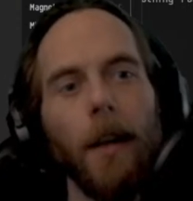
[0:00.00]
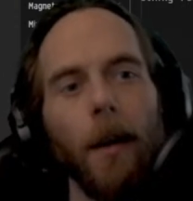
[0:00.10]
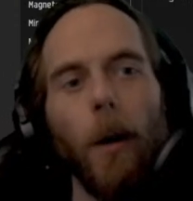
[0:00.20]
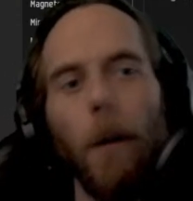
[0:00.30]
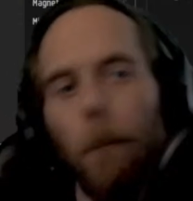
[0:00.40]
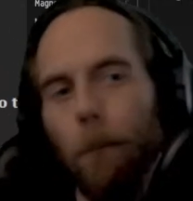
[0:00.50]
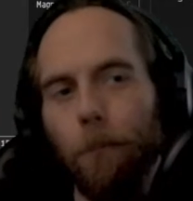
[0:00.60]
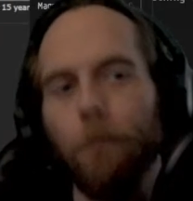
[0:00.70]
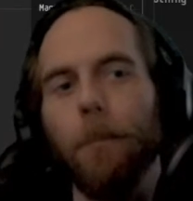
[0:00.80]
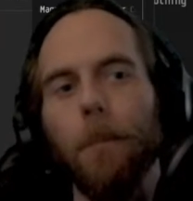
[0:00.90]
Well,
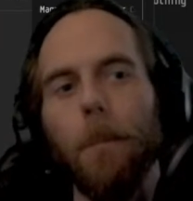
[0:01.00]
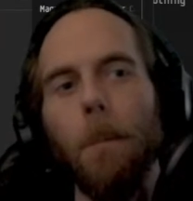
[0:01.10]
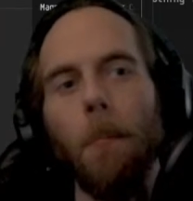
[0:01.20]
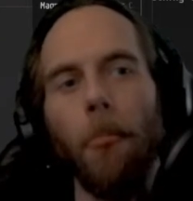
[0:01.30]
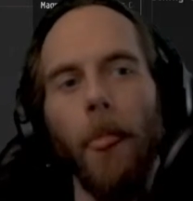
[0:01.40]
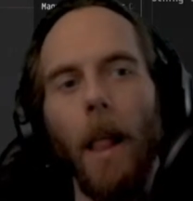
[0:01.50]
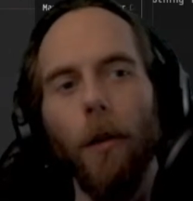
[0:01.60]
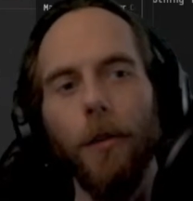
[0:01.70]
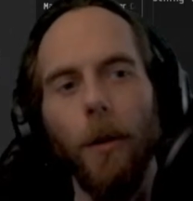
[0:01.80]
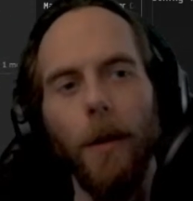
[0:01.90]

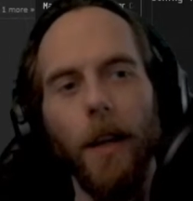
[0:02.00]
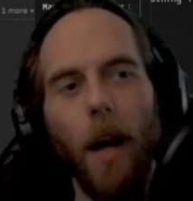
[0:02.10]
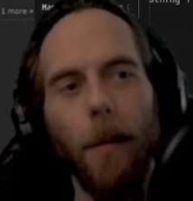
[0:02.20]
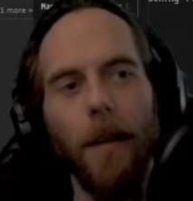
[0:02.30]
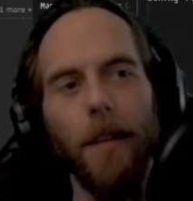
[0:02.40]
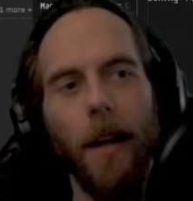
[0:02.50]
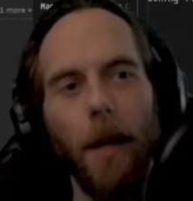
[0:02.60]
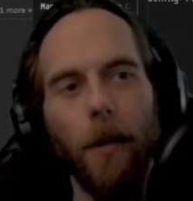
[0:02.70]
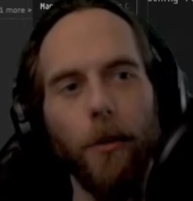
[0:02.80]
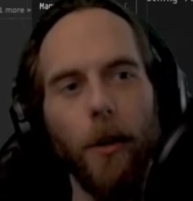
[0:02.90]
also in the comments, and I'm
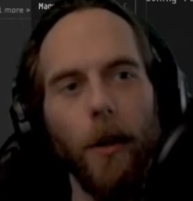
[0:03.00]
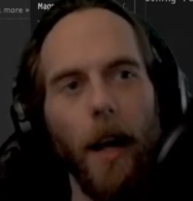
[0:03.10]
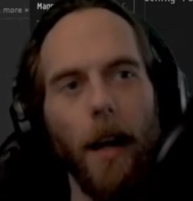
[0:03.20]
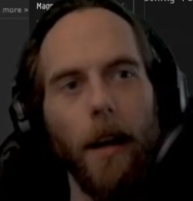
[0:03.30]
not sure,